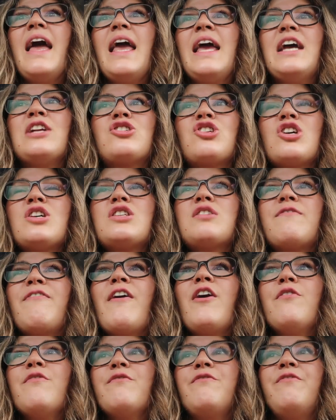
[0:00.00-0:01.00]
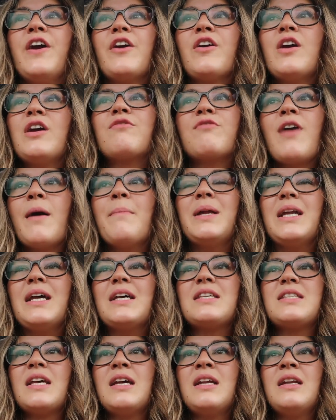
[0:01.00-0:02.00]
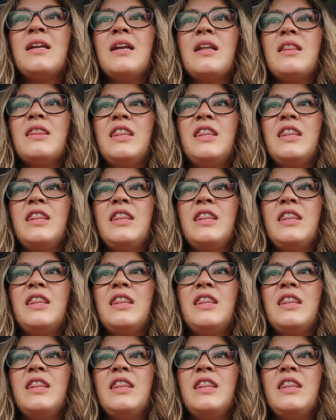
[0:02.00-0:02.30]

it just felt very reminiscent,